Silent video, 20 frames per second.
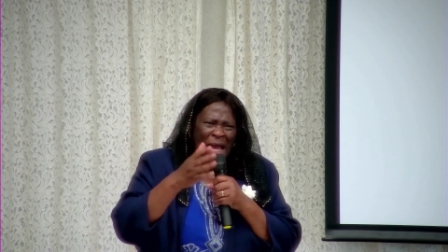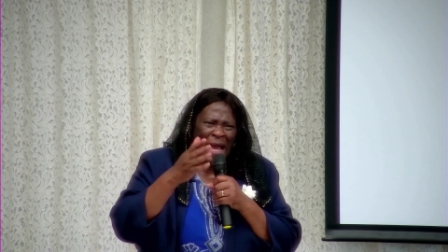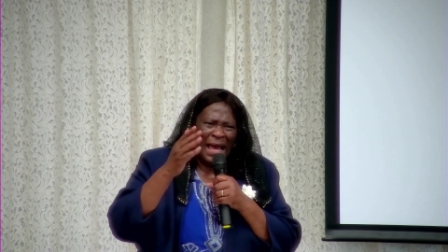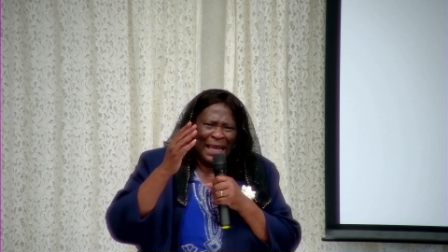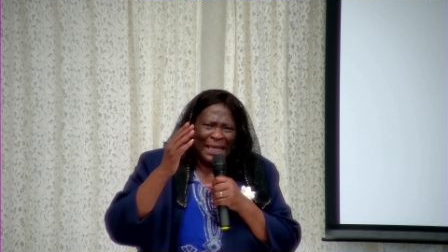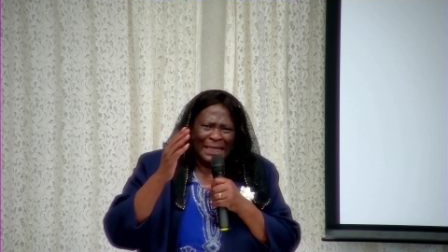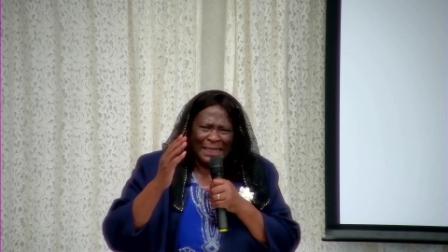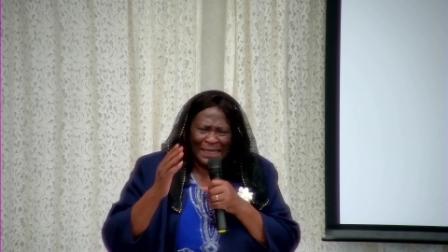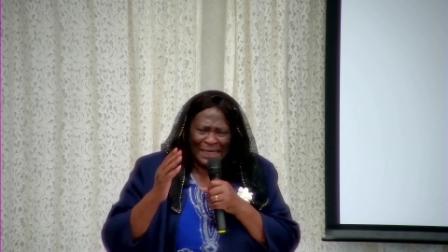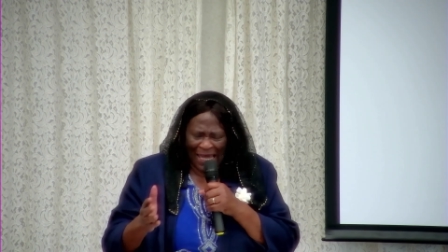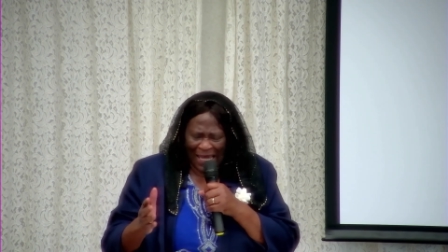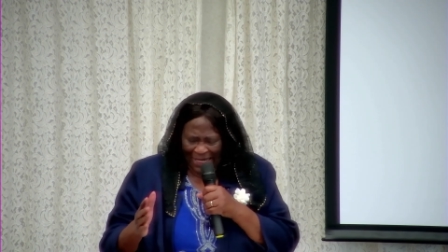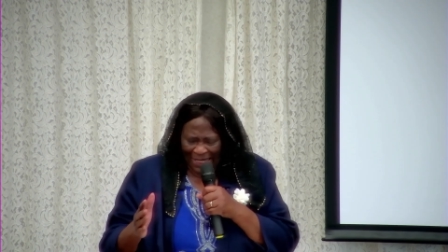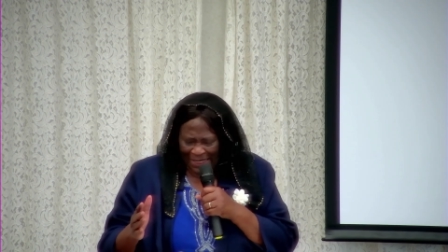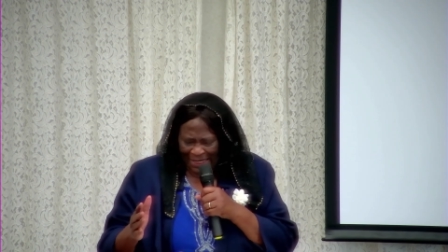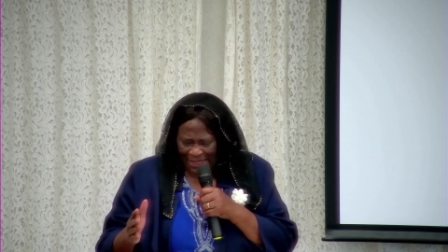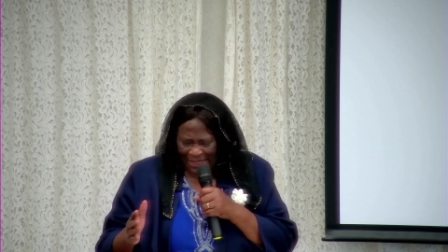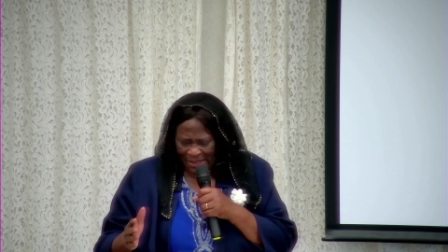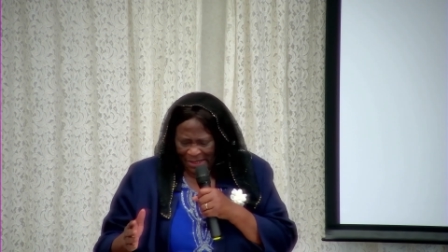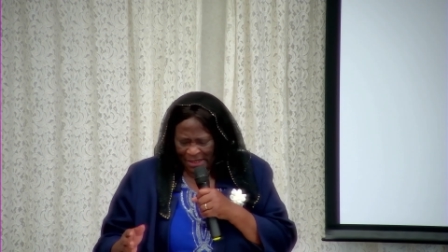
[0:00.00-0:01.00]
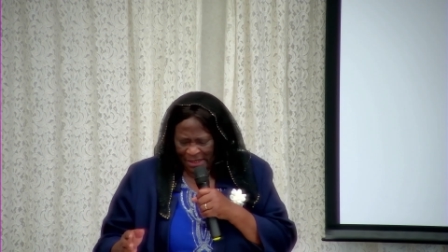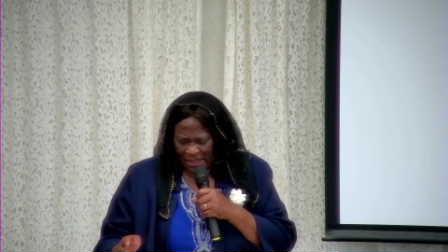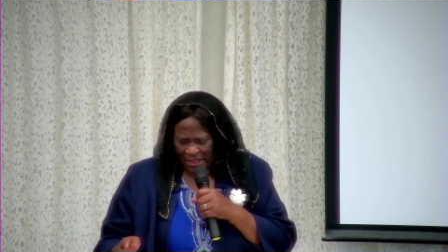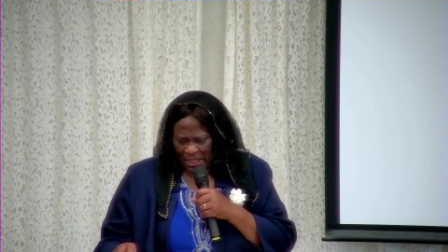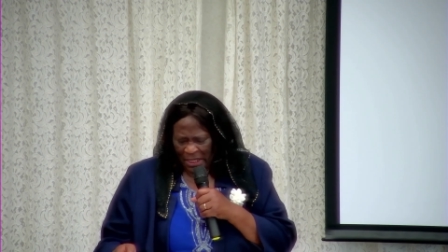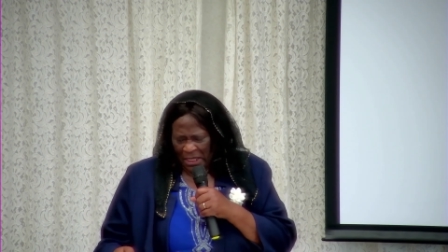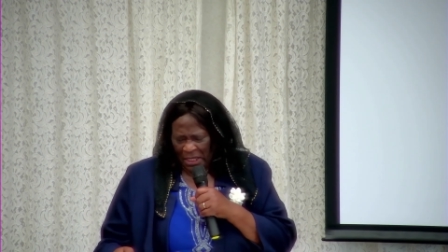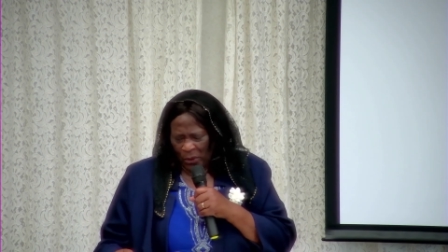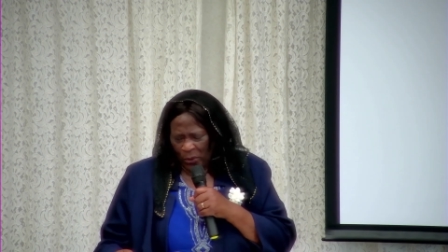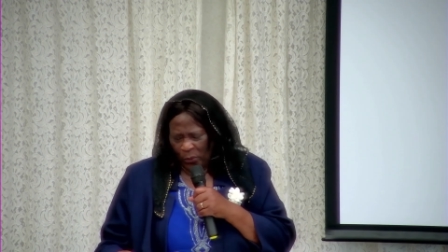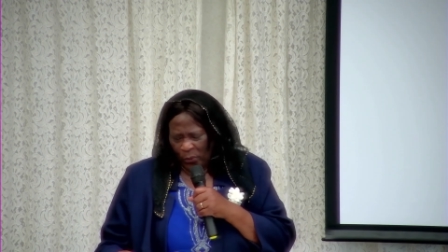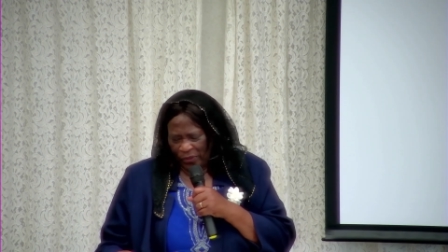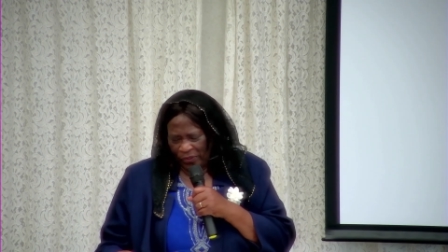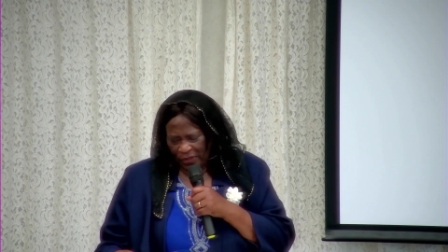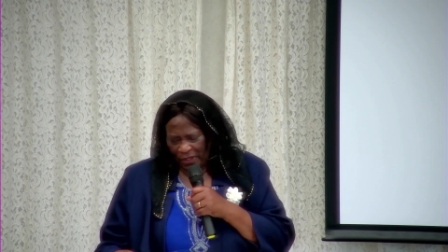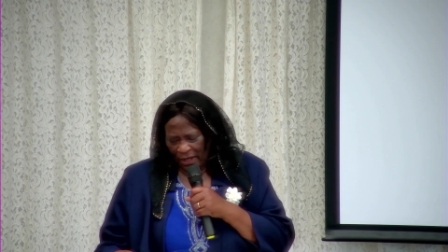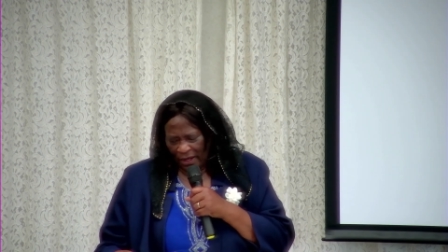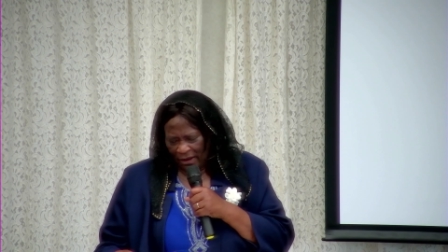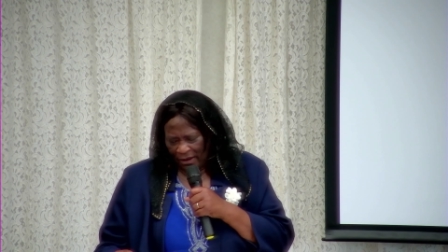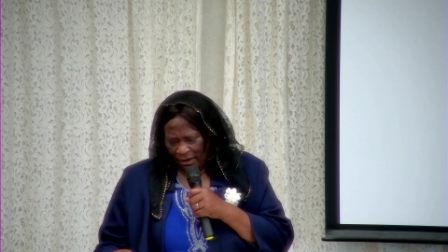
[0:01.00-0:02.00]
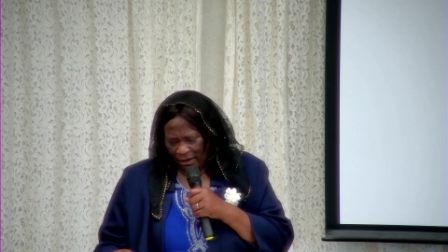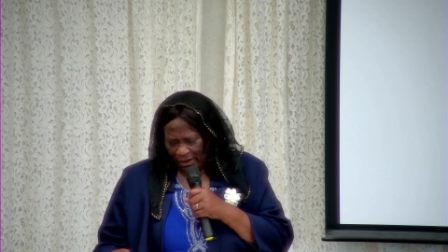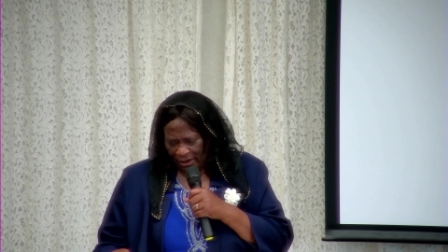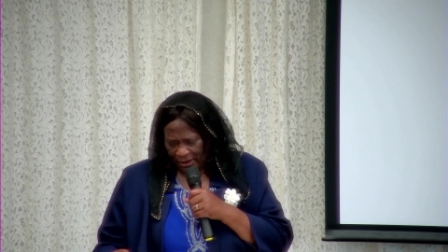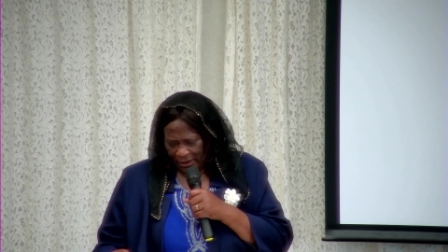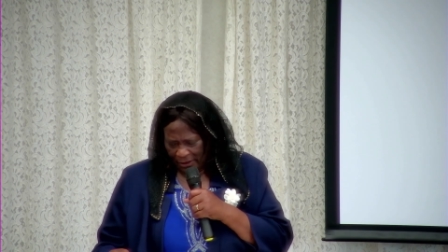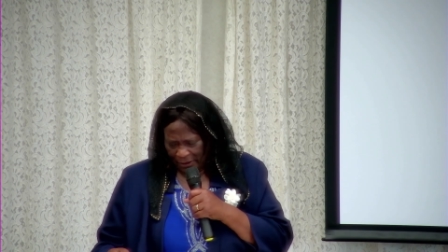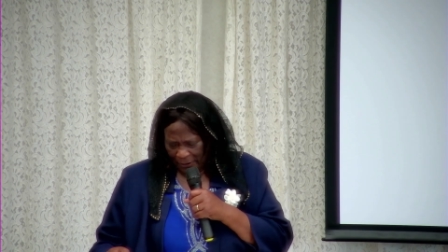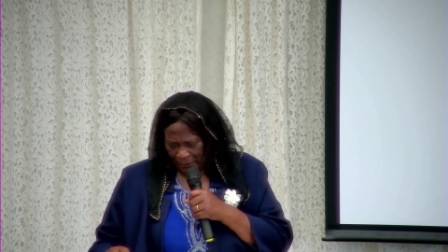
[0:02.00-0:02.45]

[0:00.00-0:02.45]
aligned with God.